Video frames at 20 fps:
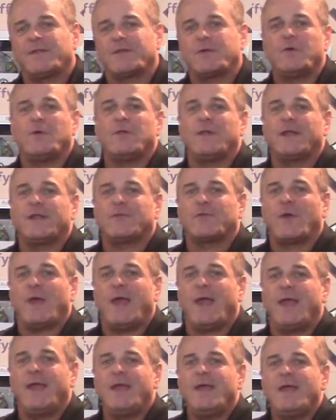the cooling
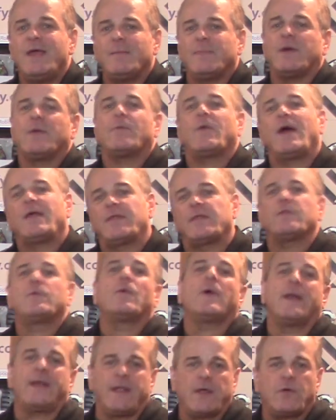tray, but rather than
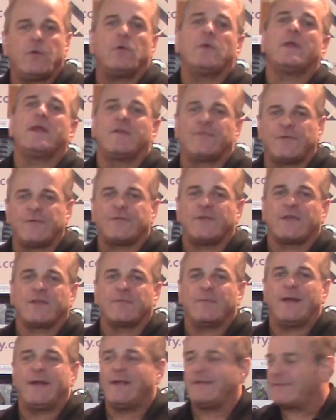running cooling for
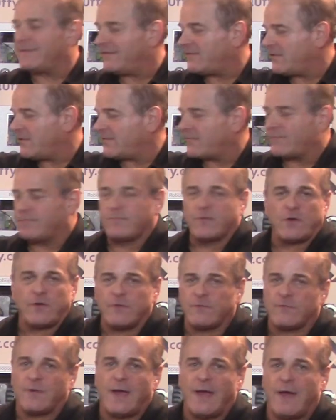six minutes, it just
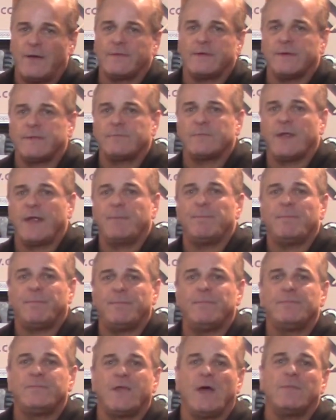turns around and, and
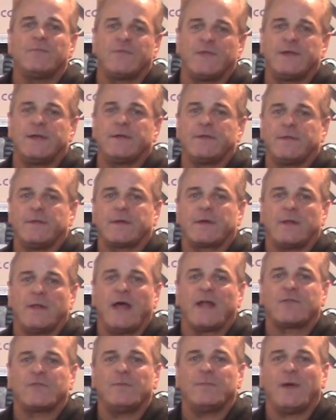dumps it into the
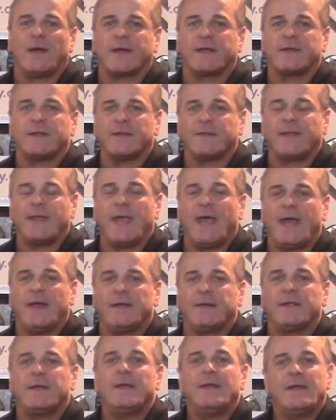collection bucket at the
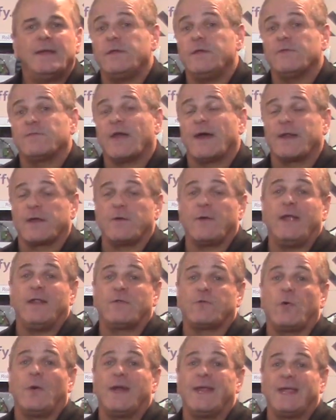end. You've got a
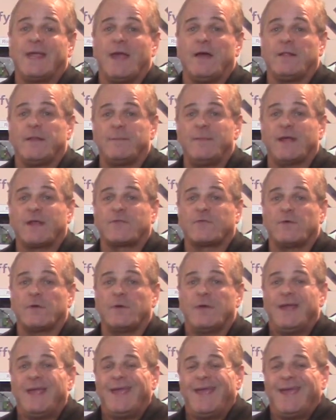great 20 gallon
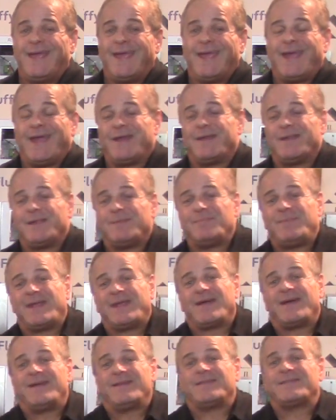mixer, and
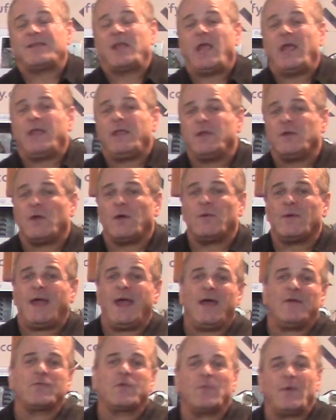because you don't
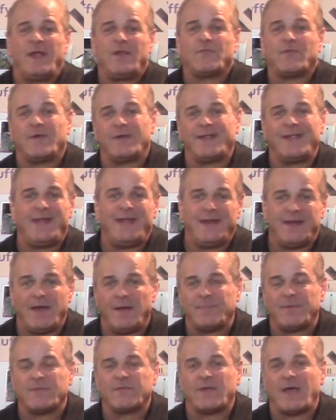have to wait for it to heat
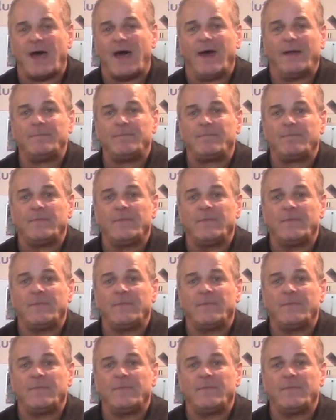up as hot,